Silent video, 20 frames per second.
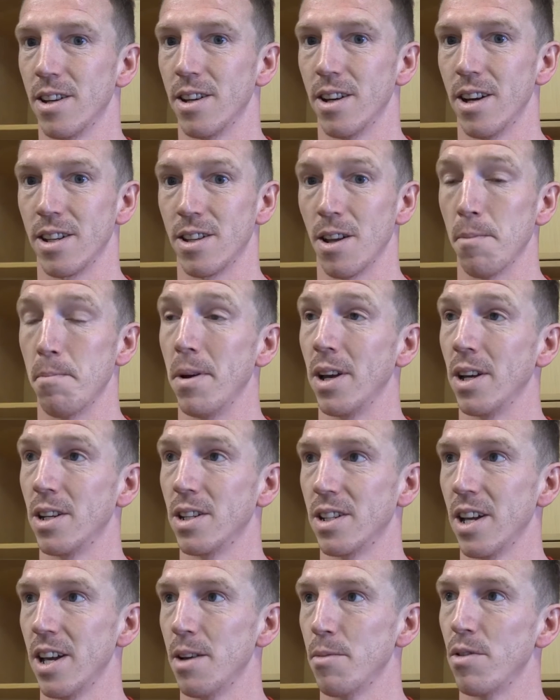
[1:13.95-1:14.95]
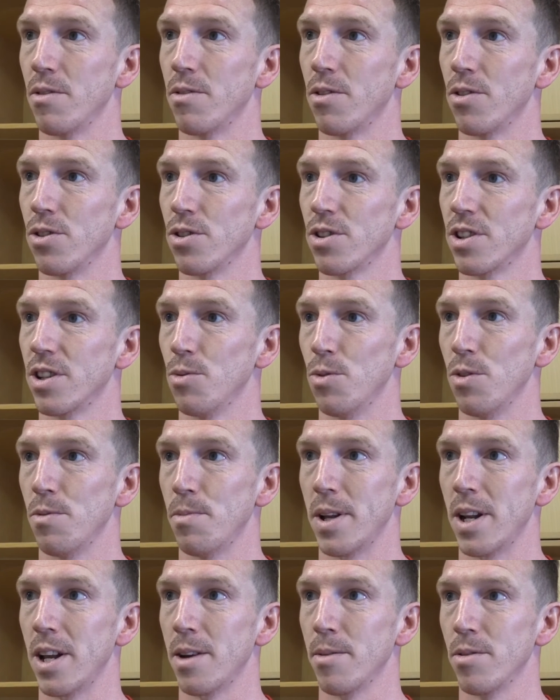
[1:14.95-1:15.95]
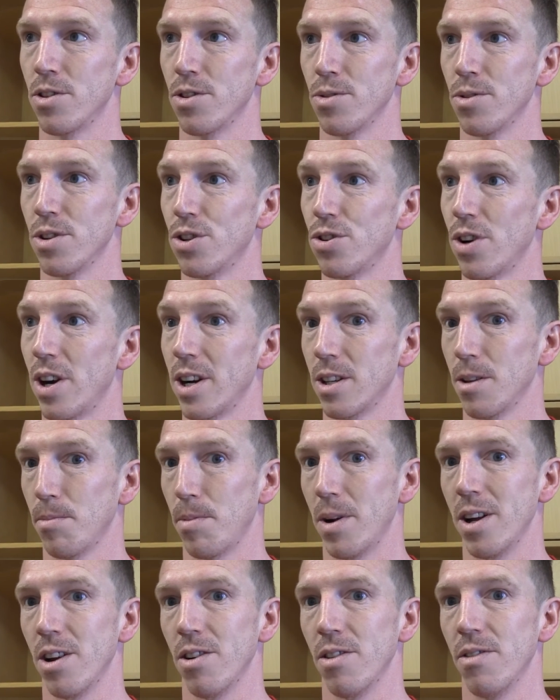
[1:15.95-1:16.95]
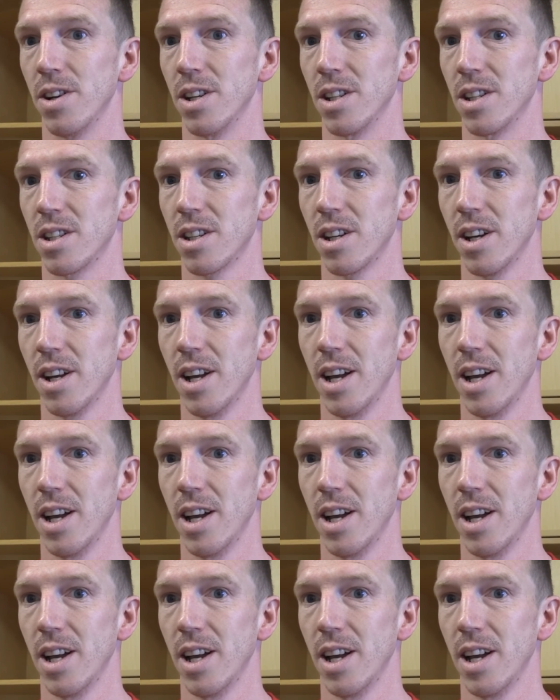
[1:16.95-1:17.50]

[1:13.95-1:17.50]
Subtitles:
It's a big statement for us that we've been able to attract a player of his